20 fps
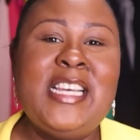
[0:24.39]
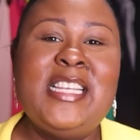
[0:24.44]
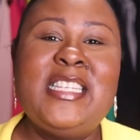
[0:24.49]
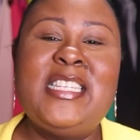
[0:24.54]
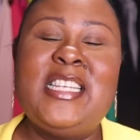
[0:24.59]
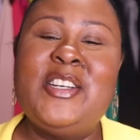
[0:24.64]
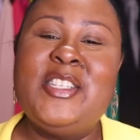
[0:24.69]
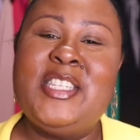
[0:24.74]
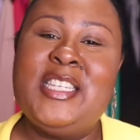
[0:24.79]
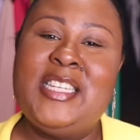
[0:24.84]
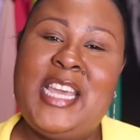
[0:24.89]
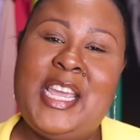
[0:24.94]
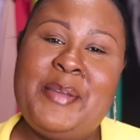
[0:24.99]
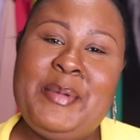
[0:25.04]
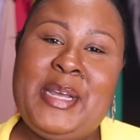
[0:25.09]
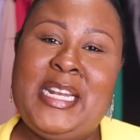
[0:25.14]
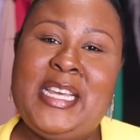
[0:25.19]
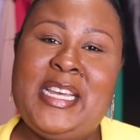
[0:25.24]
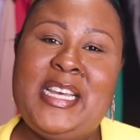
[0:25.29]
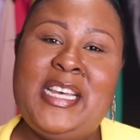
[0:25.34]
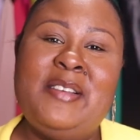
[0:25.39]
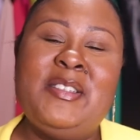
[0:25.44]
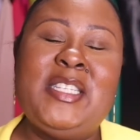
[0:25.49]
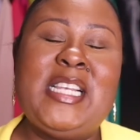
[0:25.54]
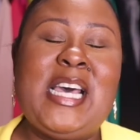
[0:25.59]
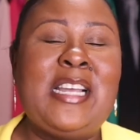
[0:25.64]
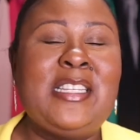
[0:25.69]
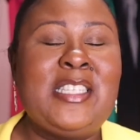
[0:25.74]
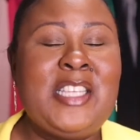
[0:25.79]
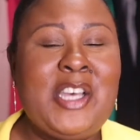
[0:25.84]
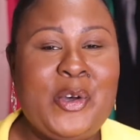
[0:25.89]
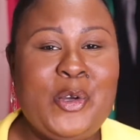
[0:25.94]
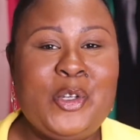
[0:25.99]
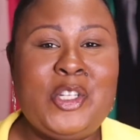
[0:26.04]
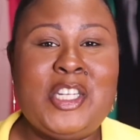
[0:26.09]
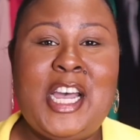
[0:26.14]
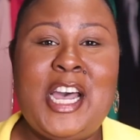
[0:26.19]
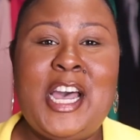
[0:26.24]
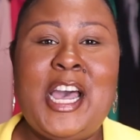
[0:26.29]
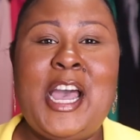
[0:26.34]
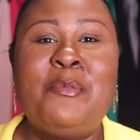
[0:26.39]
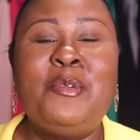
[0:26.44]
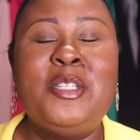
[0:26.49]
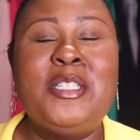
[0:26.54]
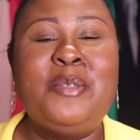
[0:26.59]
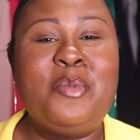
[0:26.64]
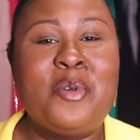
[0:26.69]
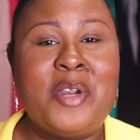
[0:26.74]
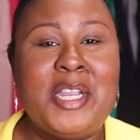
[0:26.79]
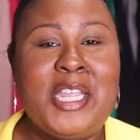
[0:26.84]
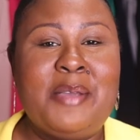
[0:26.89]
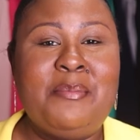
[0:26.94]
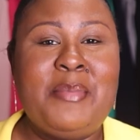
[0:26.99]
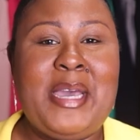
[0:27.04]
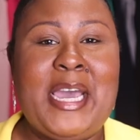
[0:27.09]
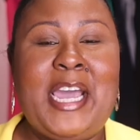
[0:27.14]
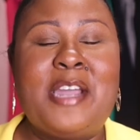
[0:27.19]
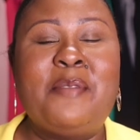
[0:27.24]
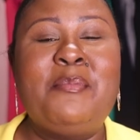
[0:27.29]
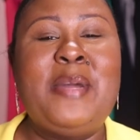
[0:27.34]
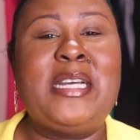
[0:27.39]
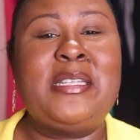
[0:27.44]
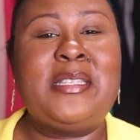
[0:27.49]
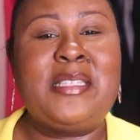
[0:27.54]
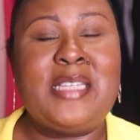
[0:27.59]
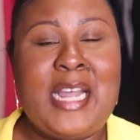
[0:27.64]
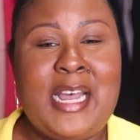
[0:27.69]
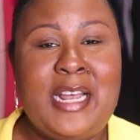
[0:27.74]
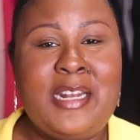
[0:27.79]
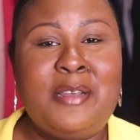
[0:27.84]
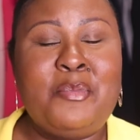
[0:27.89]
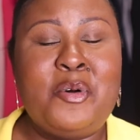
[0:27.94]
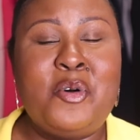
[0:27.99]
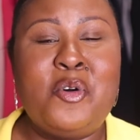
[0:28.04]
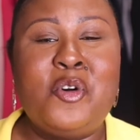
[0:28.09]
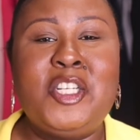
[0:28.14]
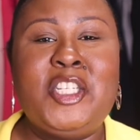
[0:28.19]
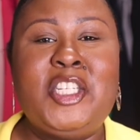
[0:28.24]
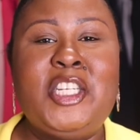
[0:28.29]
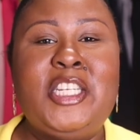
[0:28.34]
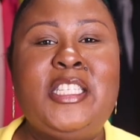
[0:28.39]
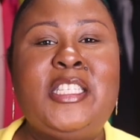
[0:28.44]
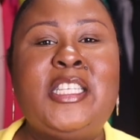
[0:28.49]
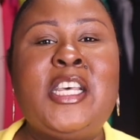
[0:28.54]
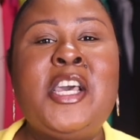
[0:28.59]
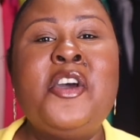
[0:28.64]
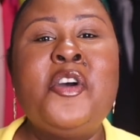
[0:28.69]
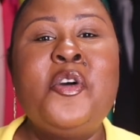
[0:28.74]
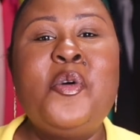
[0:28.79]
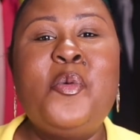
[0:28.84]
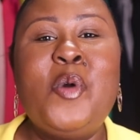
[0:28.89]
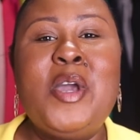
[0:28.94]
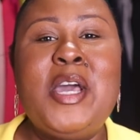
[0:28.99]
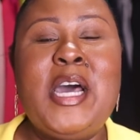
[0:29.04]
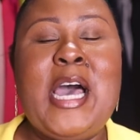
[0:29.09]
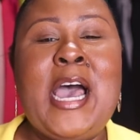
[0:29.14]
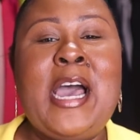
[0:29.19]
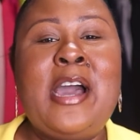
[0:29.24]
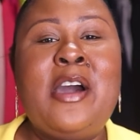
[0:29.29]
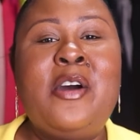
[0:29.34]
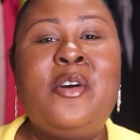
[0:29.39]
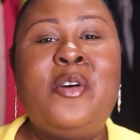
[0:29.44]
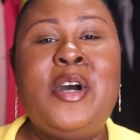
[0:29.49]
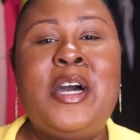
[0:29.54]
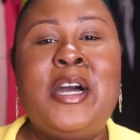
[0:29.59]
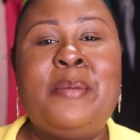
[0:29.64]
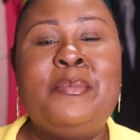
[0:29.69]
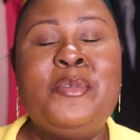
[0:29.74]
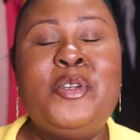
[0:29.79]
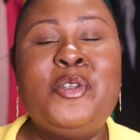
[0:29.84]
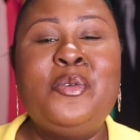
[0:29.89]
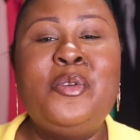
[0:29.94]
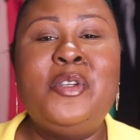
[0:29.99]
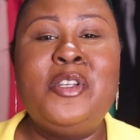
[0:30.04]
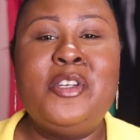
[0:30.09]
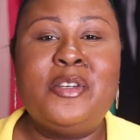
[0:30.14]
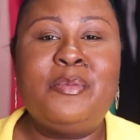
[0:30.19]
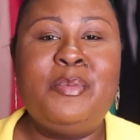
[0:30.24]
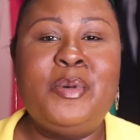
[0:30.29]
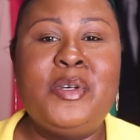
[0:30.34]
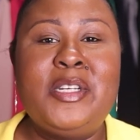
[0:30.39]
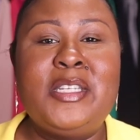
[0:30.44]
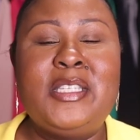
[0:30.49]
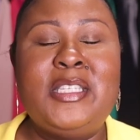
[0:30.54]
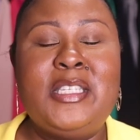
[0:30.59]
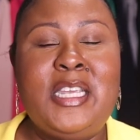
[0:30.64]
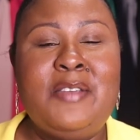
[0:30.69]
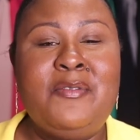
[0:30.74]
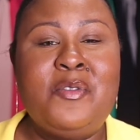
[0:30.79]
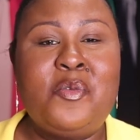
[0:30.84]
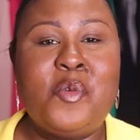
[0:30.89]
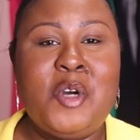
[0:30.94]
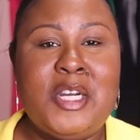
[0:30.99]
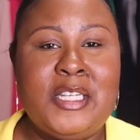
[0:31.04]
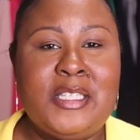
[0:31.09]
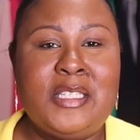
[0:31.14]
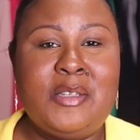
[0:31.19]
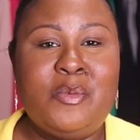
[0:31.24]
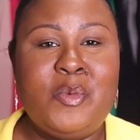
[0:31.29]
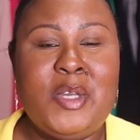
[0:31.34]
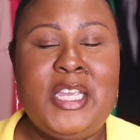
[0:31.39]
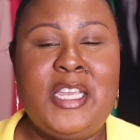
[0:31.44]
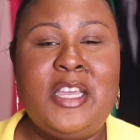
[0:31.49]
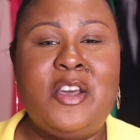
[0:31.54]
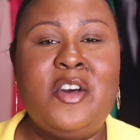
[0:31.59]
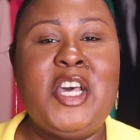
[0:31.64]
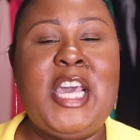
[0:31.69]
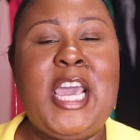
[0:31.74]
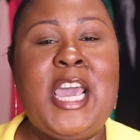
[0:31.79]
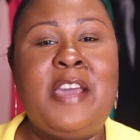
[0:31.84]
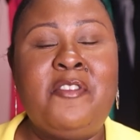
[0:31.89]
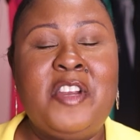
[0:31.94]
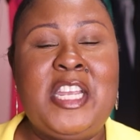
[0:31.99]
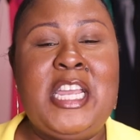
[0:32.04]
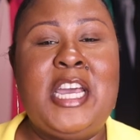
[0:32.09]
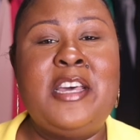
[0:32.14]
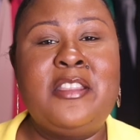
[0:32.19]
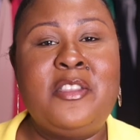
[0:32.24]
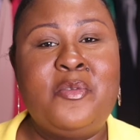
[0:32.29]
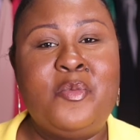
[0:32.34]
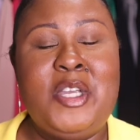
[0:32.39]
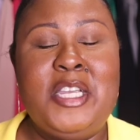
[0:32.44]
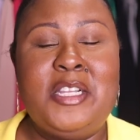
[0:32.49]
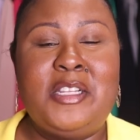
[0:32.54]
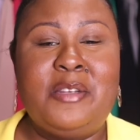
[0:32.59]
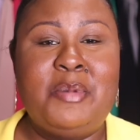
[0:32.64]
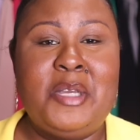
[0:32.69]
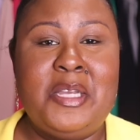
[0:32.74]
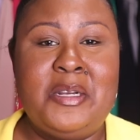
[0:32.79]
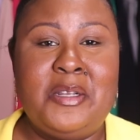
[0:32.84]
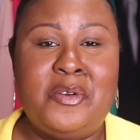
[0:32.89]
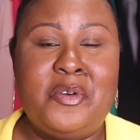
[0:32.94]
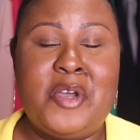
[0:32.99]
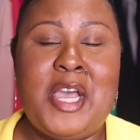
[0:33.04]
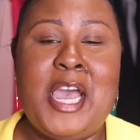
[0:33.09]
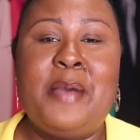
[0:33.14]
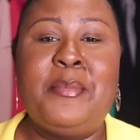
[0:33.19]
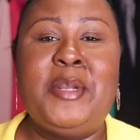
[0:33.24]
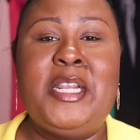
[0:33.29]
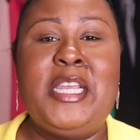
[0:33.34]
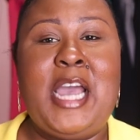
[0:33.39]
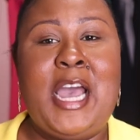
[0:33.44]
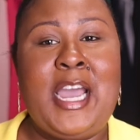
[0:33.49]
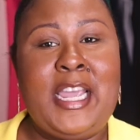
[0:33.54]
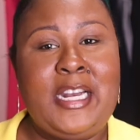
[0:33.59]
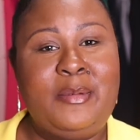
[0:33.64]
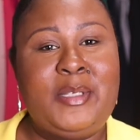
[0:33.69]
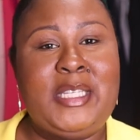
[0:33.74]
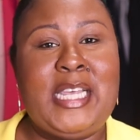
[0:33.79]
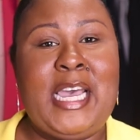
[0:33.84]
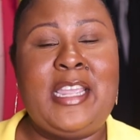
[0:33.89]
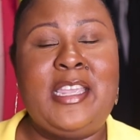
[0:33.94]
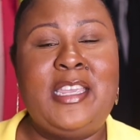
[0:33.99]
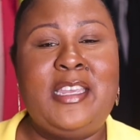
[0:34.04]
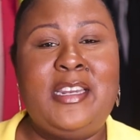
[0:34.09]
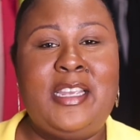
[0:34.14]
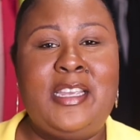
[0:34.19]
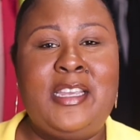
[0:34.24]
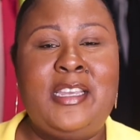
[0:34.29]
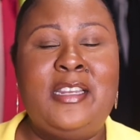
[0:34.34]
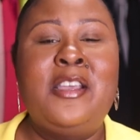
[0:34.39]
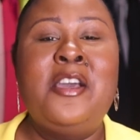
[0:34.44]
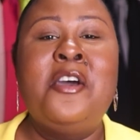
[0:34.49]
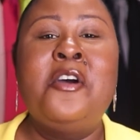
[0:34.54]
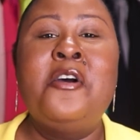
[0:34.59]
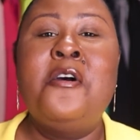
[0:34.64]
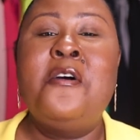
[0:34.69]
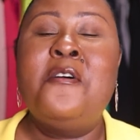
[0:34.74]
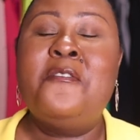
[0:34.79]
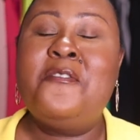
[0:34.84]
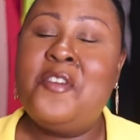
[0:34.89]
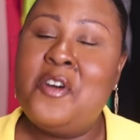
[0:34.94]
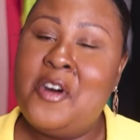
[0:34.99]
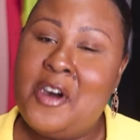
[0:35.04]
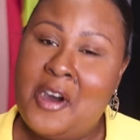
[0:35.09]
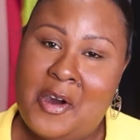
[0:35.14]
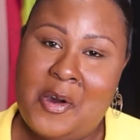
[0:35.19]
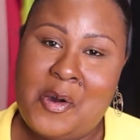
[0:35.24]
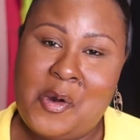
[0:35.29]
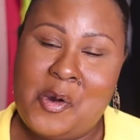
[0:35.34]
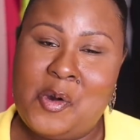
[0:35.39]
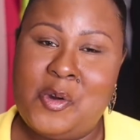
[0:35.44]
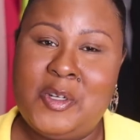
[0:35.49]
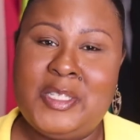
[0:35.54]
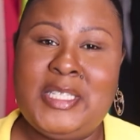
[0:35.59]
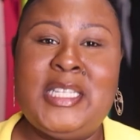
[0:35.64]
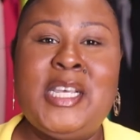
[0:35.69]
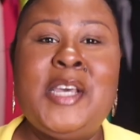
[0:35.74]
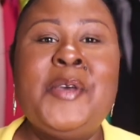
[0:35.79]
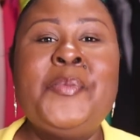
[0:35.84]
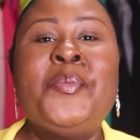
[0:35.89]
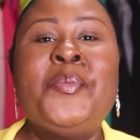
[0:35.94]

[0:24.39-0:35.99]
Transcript: So today my loves, I told y'all I was bringing back my styling portions where I'll do lookbooks either once a week or every other week depending on how many items I get in for hauls.